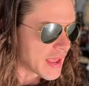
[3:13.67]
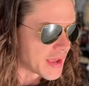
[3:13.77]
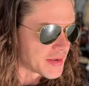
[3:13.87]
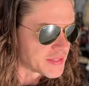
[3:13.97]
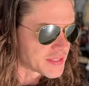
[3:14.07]

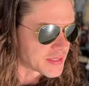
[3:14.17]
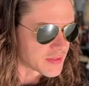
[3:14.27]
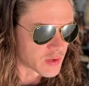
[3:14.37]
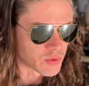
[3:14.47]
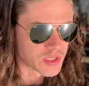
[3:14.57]
And
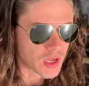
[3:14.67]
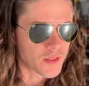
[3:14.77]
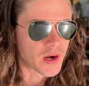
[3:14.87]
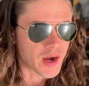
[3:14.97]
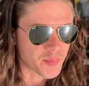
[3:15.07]
there was
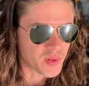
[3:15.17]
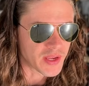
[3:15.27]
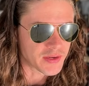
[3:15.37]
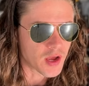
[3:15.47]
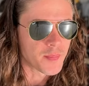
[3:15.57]
another
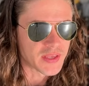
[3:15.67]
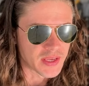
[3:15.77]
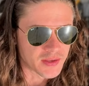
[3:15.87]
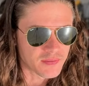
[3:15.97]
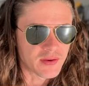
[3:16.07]
airplane coming
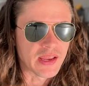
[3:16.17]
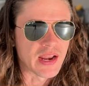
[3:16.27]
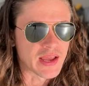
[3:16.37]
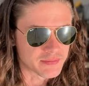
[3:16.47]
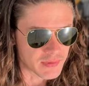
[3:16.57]
in,
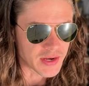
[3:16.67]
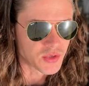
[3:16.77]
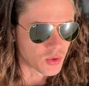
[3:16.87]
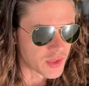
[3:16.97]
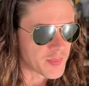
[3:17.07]
and I
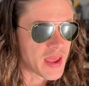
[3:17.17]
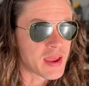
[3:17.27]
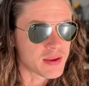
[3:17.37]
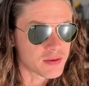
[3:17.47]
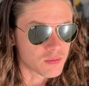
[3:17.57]
told him,
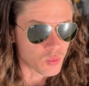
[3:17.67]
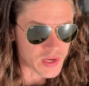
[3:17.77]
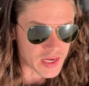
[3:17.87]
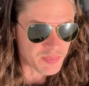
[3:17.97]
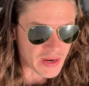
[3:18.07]
hey,
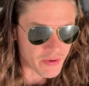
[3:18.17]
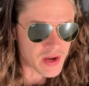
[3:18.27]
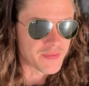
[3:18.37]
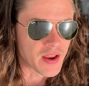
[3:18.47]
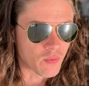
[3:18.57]
we need
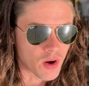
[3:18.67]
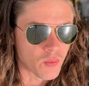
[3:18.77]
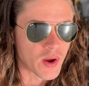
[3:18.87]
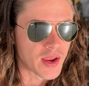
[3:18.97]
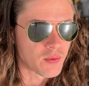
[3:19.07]
priority on that
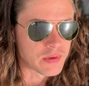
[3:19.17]
runway.